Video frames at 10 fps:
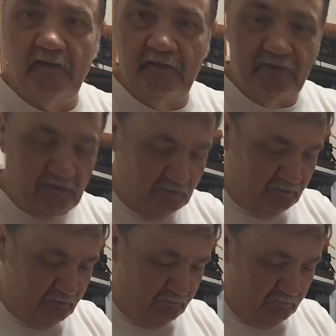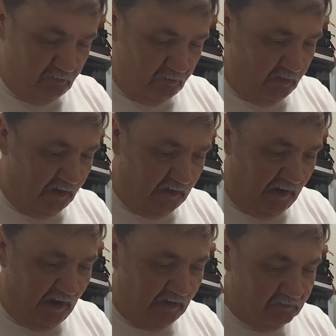Just, and it
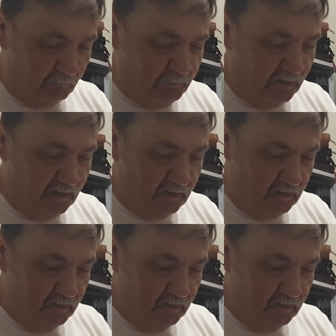has a big